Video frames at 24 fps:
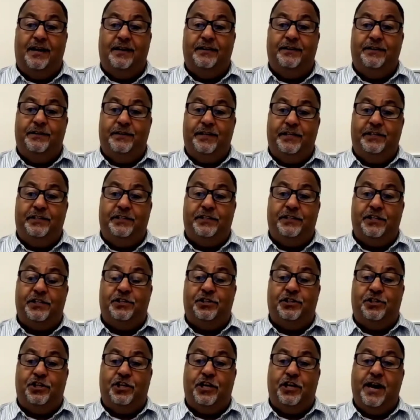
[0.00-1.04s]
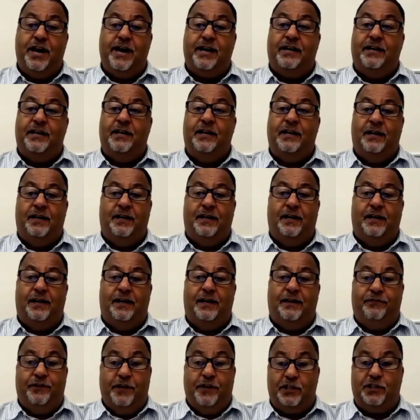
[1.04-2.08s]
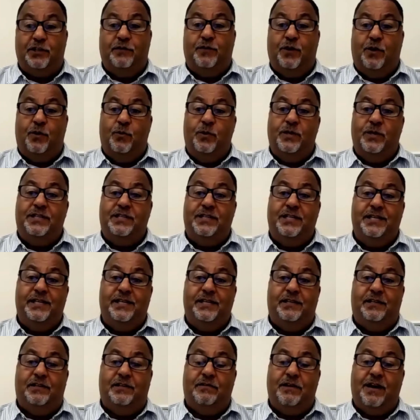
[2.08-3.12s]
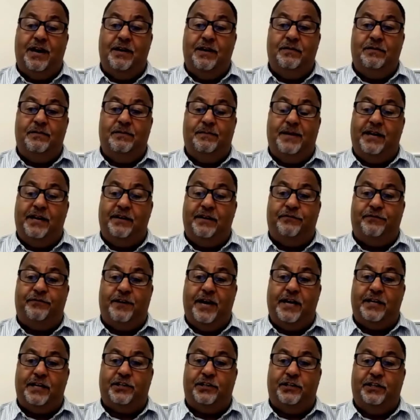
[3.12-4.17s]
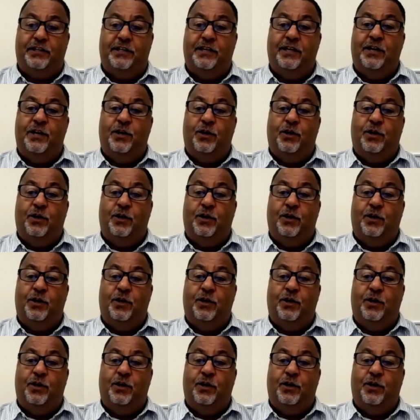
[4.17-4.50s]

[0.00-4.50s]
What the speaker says: you need to just check, first of all, with the grout manufacturer